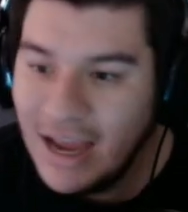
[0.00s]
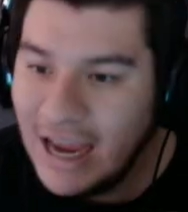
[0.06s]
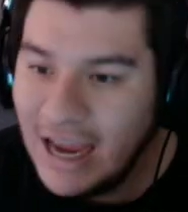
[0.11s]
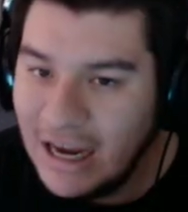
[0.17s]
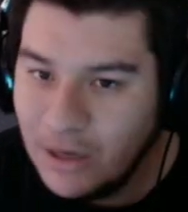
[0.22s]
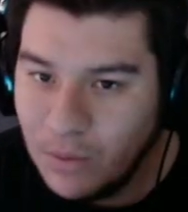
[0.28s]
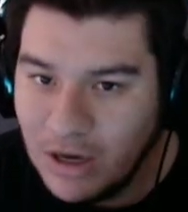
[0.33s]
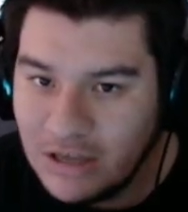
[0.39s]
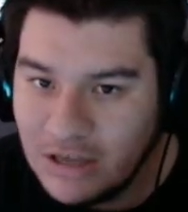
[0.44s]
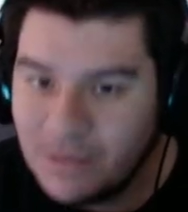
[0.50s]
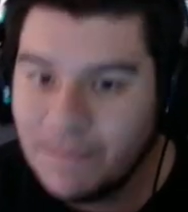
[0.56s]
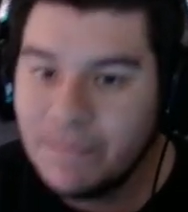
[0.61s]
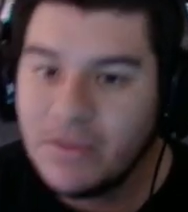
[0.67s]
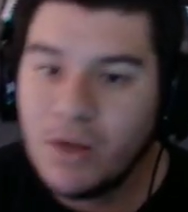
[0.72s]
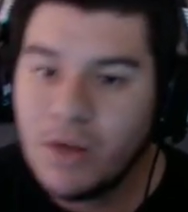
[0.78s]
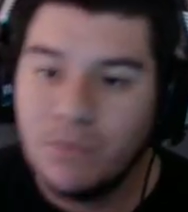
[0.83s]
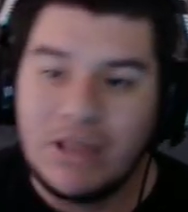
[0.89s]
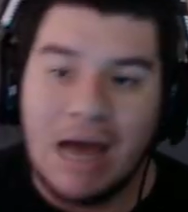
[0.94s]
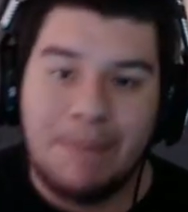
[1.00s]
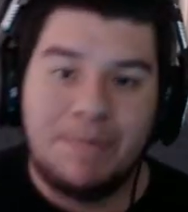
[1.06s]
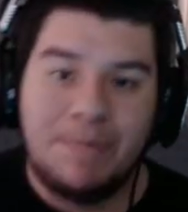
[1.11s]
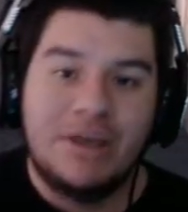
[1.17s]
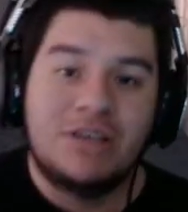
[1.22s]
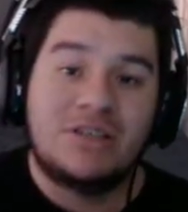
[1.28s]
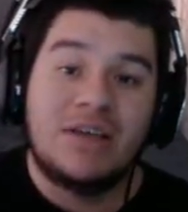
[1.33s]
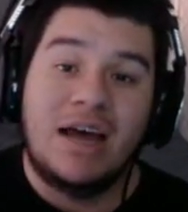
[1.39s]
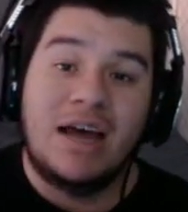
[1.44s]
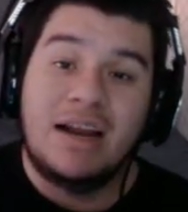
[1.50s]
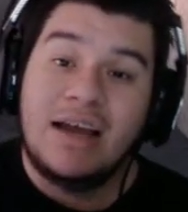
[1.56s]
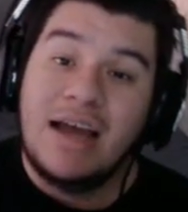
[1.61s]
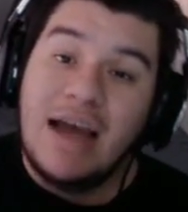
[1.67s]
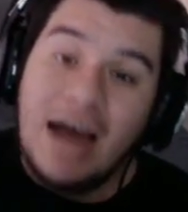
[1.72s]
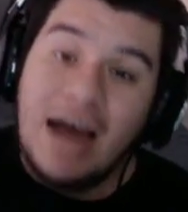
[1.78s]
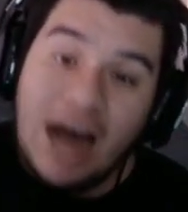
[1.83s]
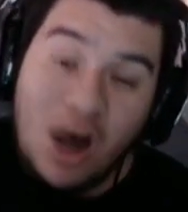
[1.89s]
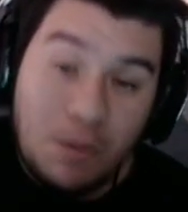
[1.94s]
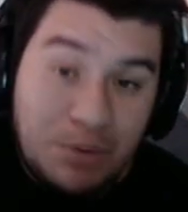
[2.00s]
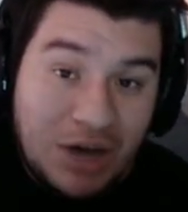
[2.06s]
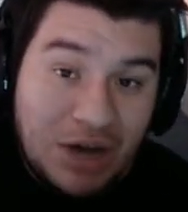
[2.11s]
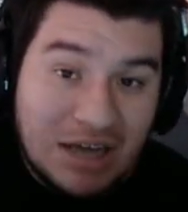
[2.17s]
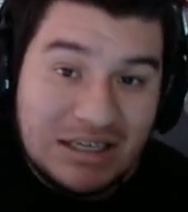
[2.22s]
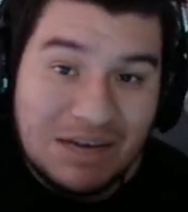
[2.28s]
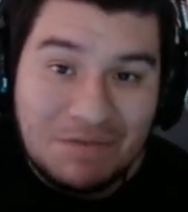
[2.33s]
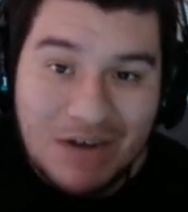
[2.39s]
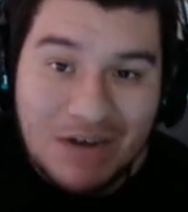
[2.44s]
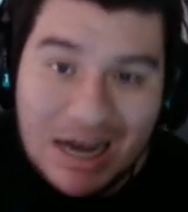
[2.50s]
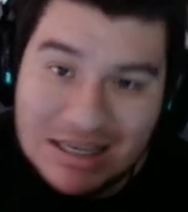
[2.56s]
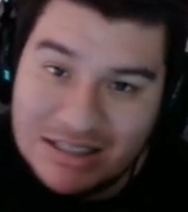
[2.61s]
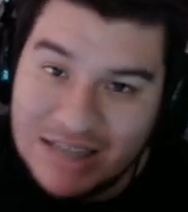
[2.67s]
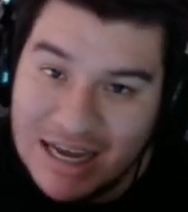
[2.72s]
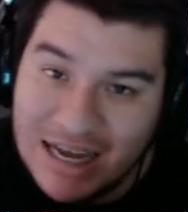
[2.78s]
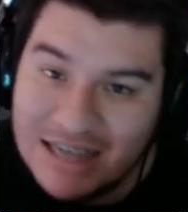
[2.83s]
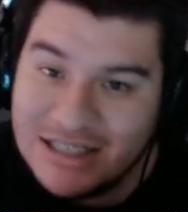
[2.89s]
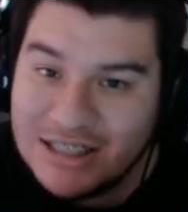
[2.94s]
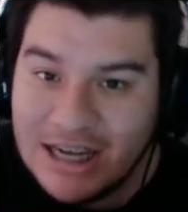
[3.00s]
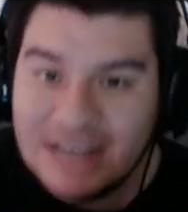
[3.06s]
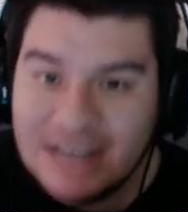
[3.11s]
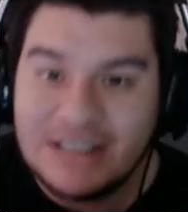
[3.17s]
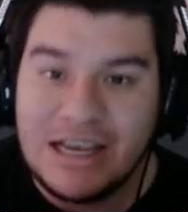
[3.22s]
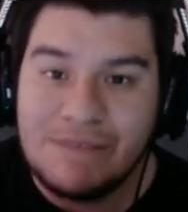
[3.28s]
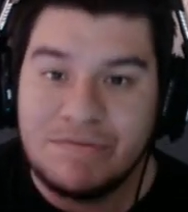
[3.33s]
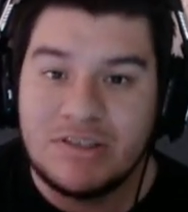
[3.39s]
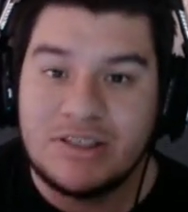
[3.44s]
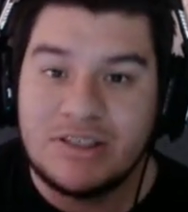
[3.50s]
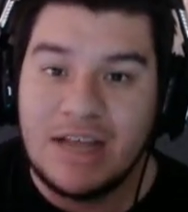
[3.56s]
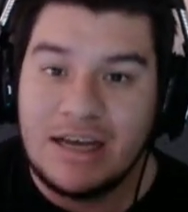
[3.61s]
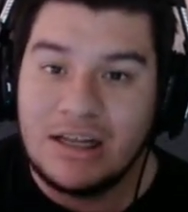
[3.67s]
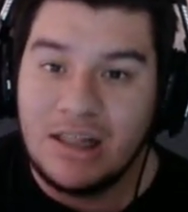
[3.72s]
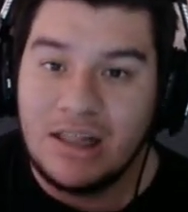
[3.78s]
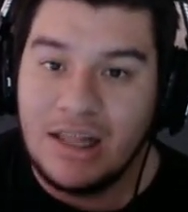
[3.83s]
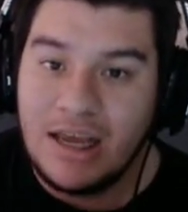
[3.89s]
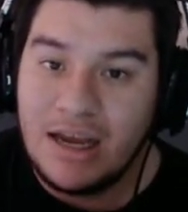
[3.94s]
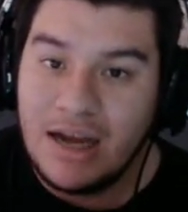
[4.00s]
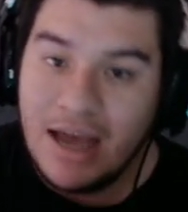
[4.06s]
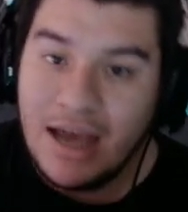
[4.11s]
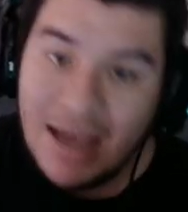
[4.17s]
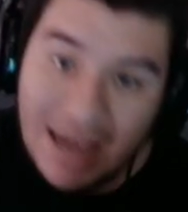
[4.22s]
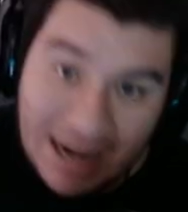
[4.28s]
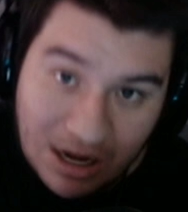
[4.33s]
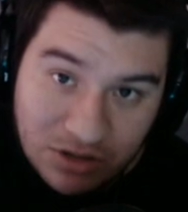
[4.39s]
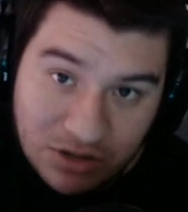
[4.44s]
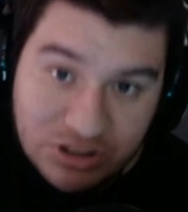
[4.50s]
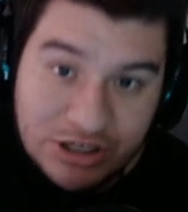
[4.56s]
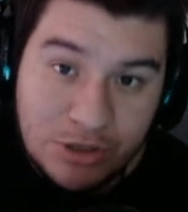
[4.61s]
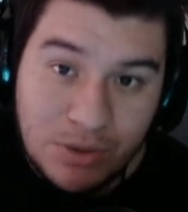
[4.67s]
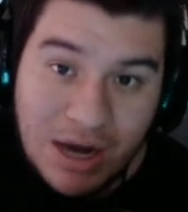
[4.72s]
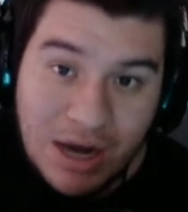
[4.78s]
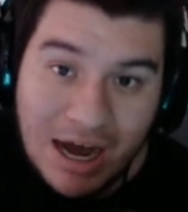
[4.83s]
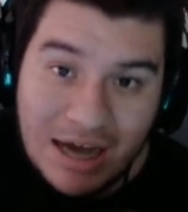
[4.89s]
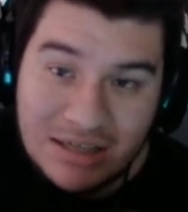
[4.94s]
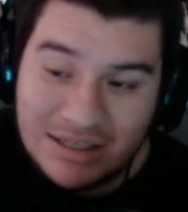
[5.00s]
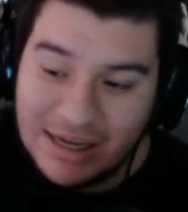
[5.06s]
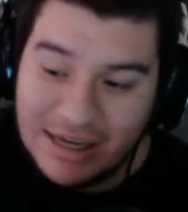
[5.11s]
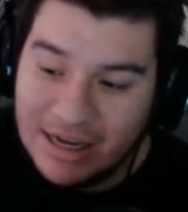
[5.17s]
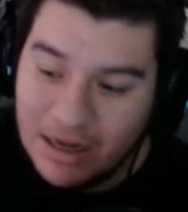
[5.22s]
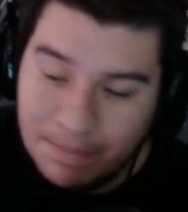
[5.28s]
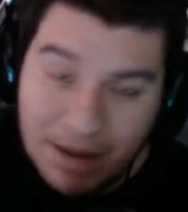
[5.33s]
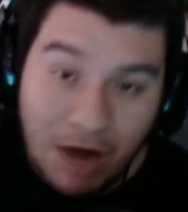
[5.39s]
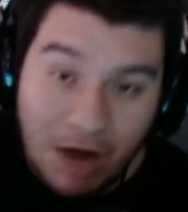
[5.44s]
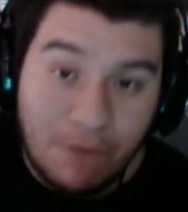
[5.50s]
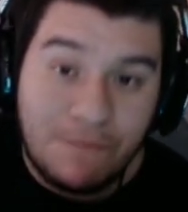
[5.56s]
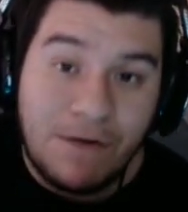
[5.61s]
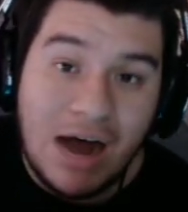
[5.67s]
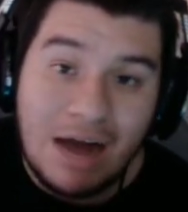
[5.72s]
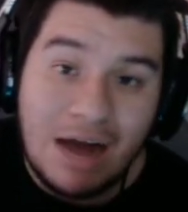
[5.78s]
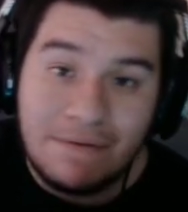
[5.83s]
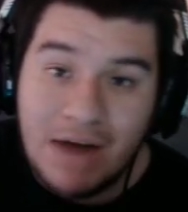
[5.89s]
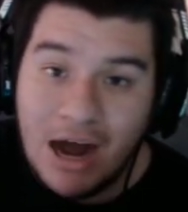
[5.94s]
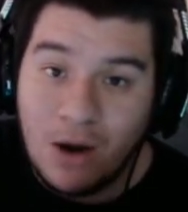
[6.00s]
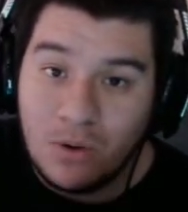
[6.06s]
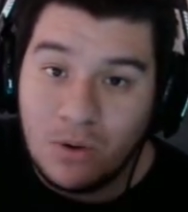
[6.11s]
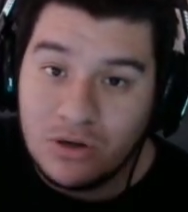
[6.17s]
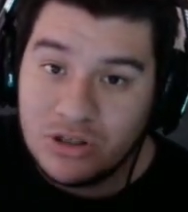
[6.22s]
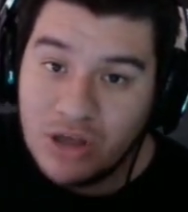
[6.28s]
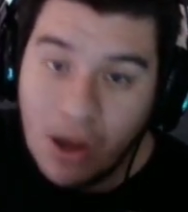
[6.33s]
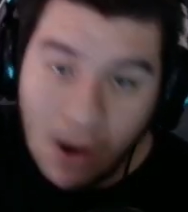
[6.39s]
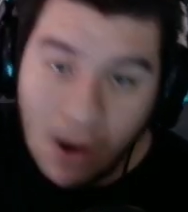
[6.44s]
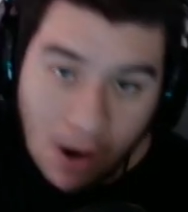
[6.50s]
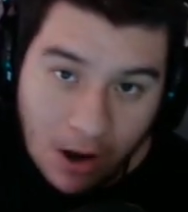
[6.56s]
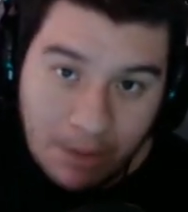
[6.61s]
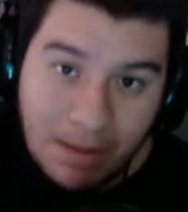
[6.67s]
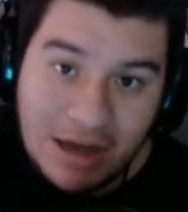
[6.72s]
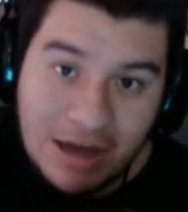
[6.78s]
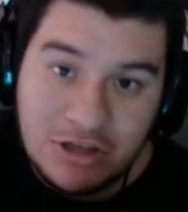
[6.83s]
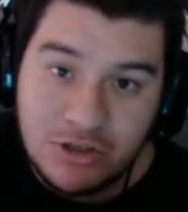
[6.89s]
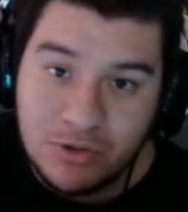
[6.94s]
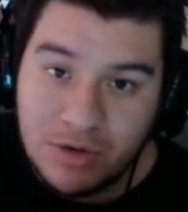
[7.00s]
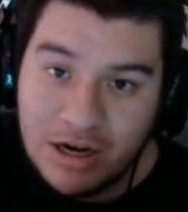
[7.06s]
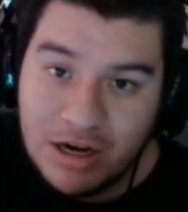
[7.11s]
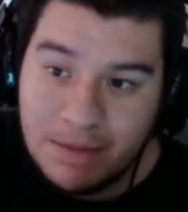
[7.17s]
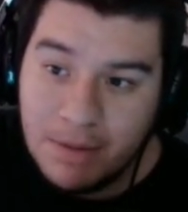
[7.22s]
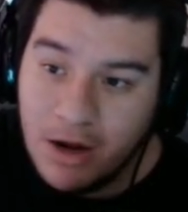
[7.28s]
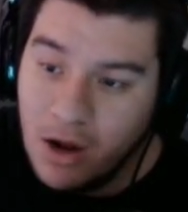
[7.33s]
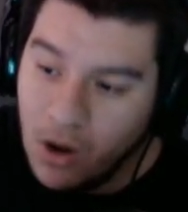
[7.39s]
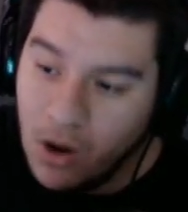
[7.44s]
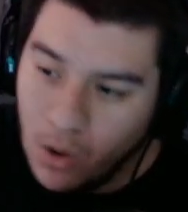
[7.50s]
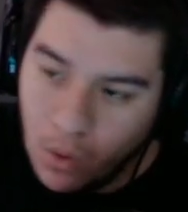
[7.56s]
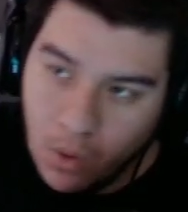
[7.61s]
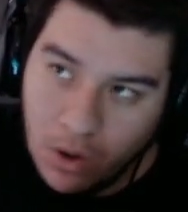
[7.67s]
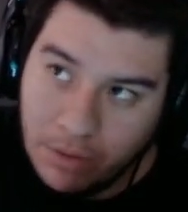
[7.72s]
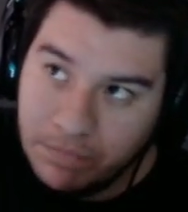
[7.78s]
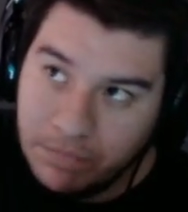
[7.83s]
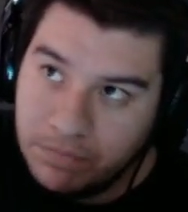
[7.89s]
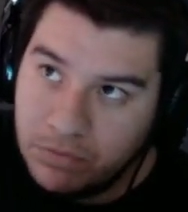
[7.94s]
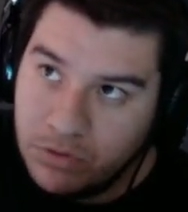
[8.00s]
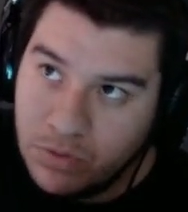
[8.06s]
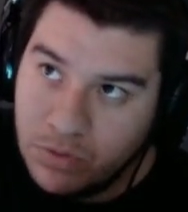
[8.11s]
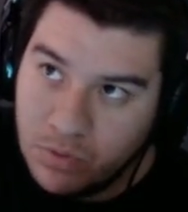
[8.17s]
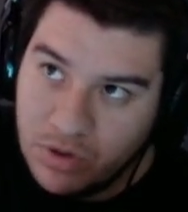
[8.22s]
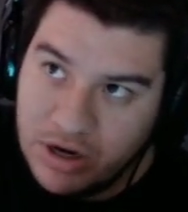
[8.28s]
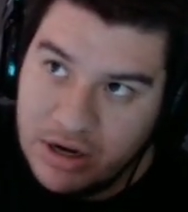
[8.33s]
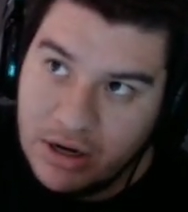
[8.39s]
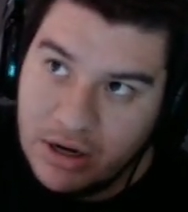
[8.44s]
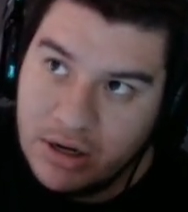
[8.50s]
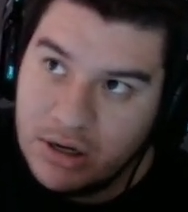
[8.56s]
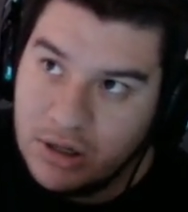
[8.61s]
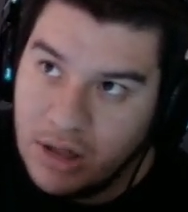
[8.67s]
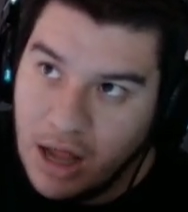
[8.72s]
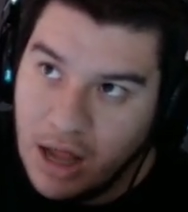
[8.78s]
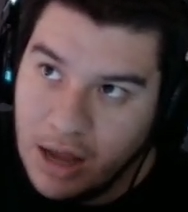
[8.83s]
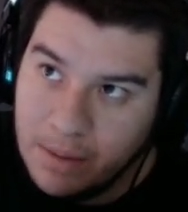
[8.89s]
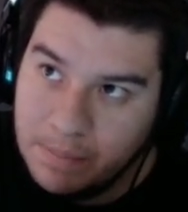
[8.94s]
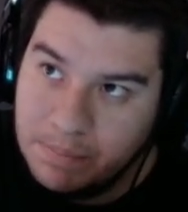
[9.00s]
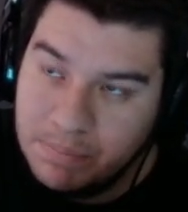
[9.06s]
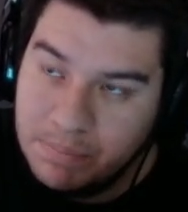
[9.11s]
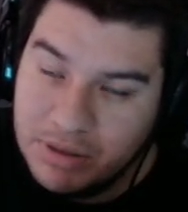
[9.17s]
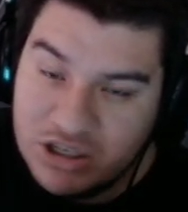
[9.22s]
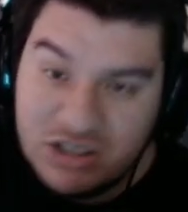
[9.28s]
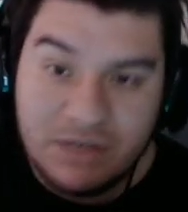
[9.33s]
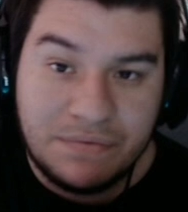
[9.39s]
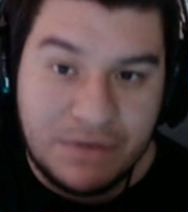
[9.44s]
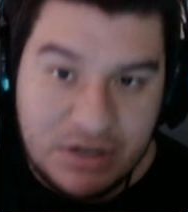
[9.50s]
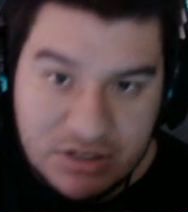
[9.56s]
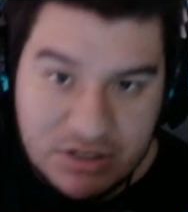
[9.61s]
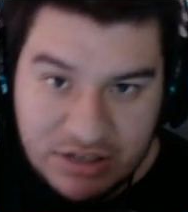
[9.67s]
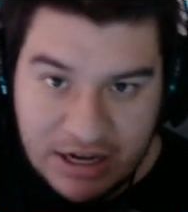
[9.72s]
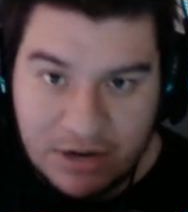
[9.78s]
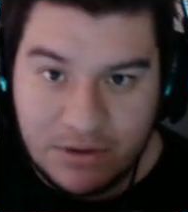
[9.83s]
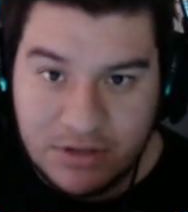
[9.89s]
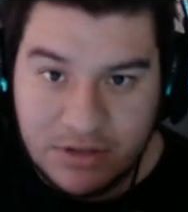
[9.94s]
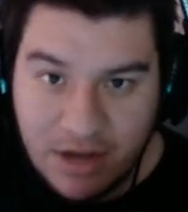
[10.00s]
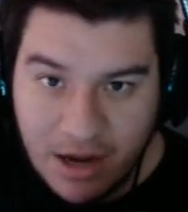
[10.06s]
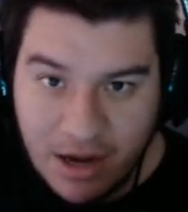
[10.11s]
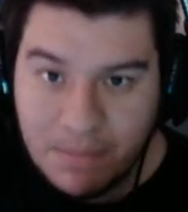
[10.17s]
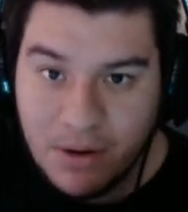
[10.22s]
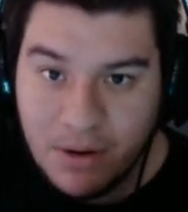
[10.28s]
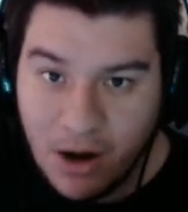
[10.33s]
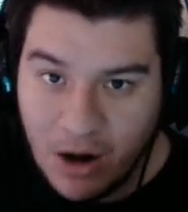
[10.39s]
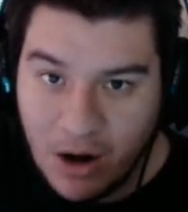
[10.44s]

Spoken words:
Anyways, that being said, I hope you guys have a nice day. Stay safe and stay clean, and I'll see you guys in about 5 hours on my stream, or 3 o'clock Pacific Standard Time.